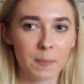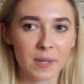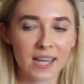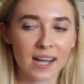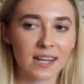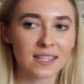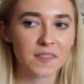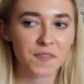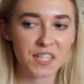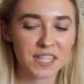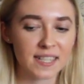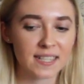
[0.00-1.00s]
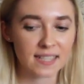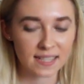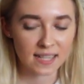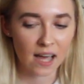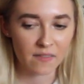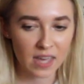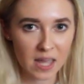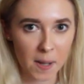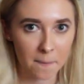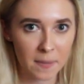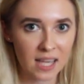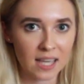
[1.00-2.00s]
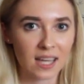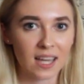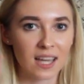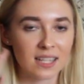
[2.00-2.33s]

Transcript: because of Jesus's love in me,